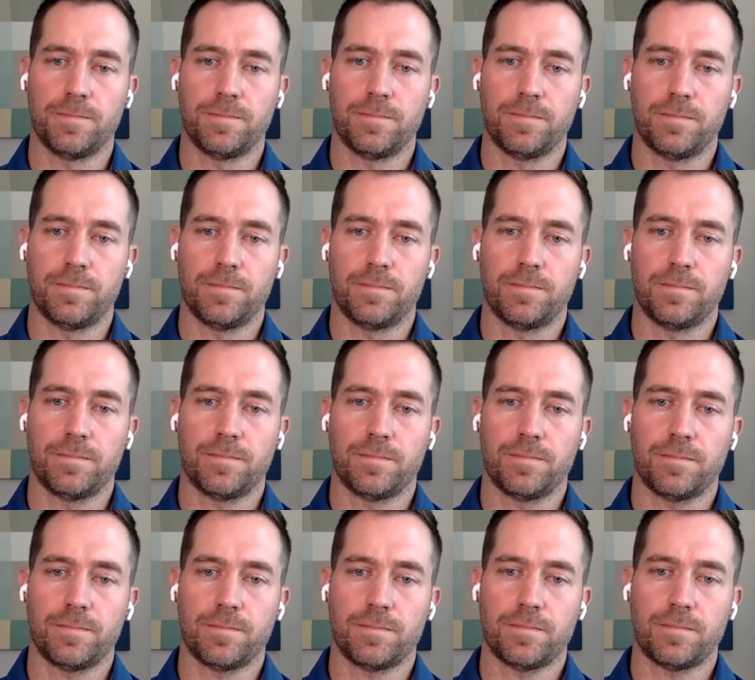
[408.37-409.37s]

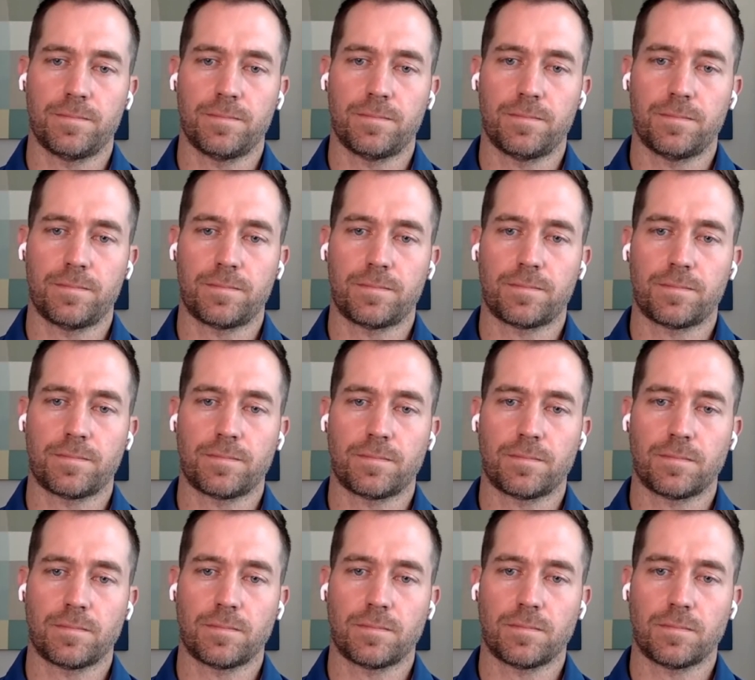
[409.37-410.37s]

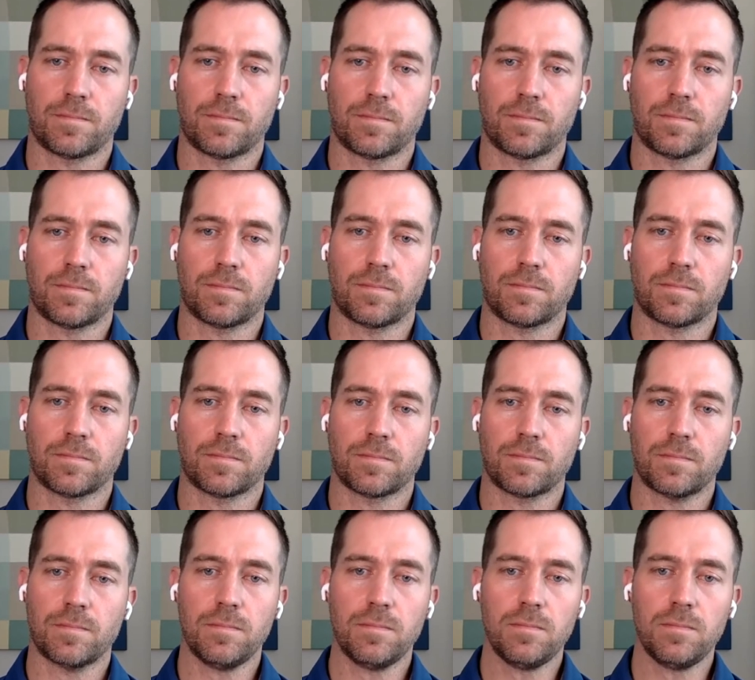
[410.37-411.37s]

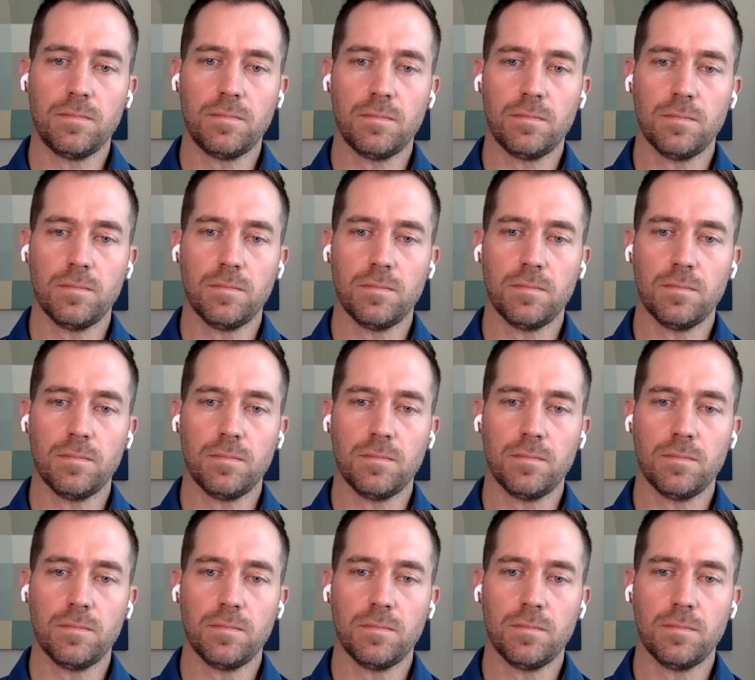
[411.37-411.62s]
The person shown says nothing.